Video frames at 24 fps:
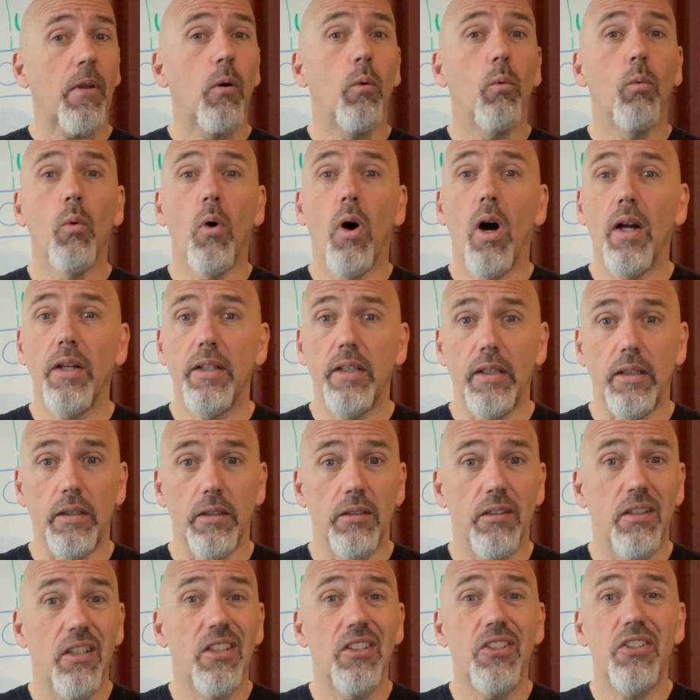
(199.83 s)
walking,
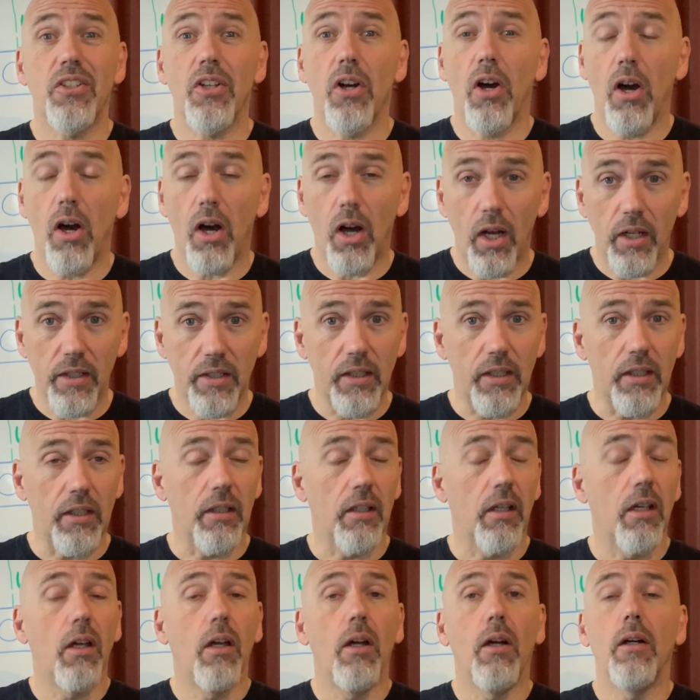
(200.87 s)
talking,
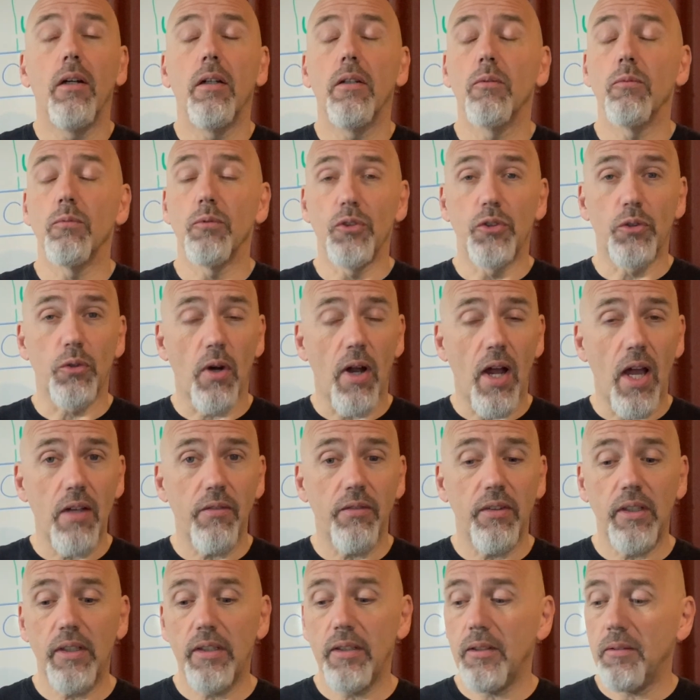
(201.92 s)

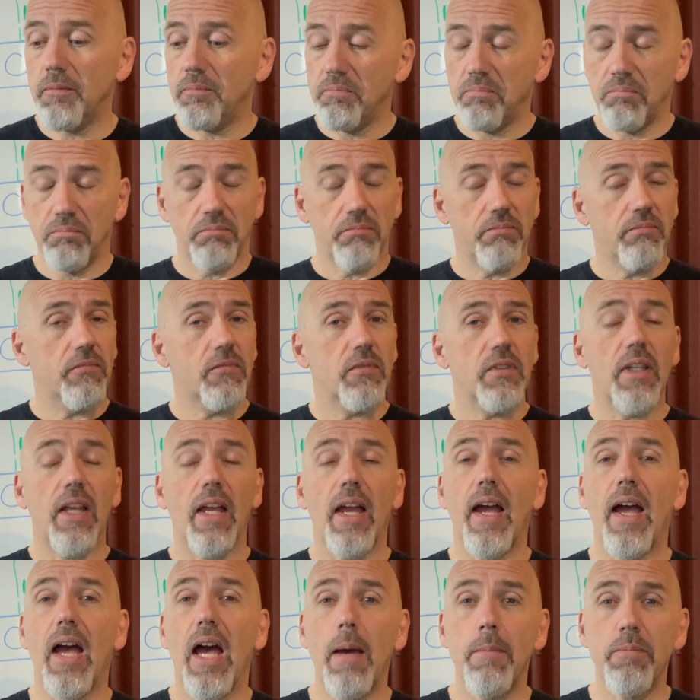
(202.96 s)
driving,
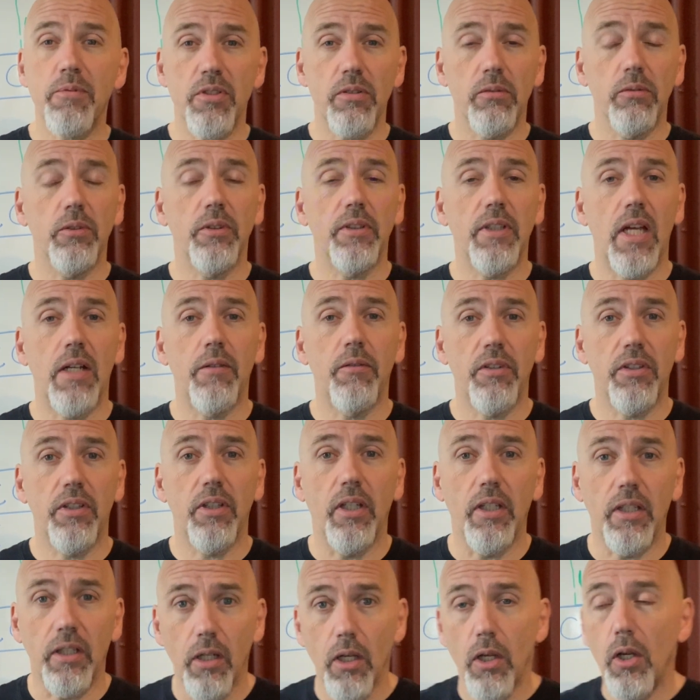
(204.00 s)
absolutely
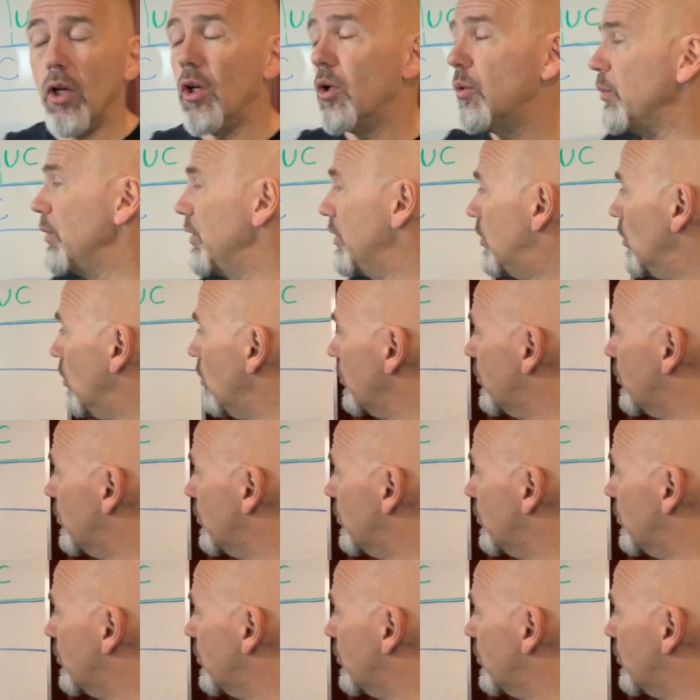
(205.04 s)
everything. We go